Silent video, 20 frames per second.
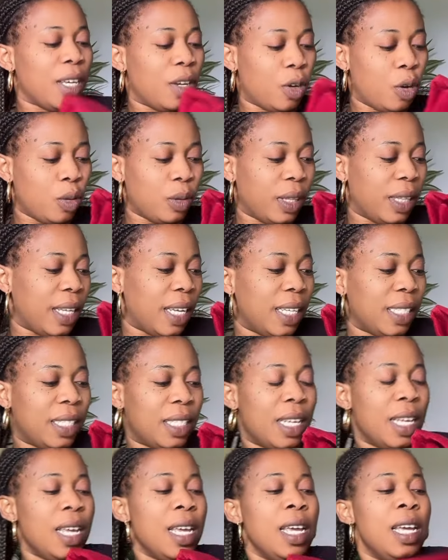content.
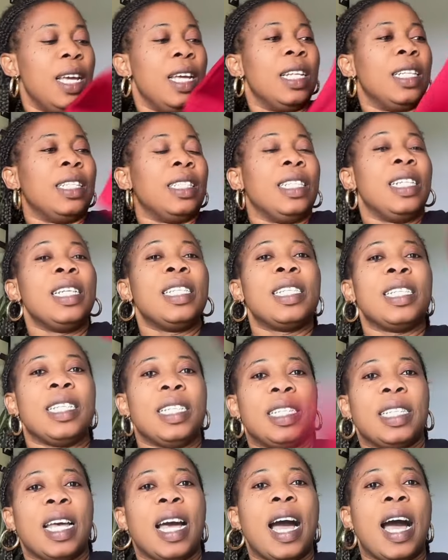This
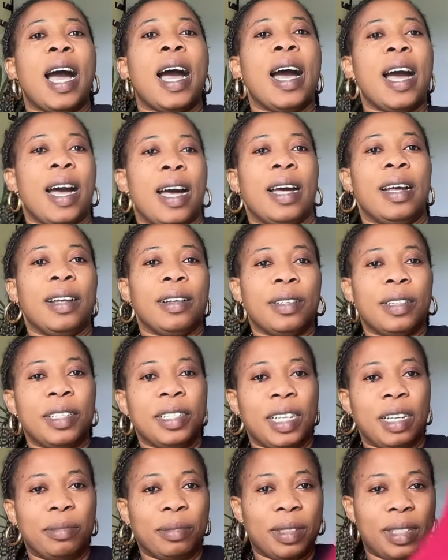is her
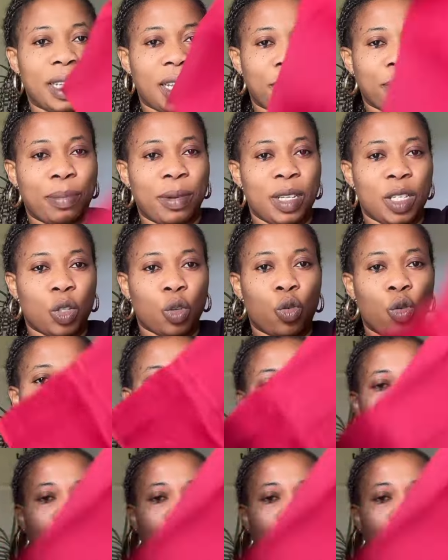name there. Please go and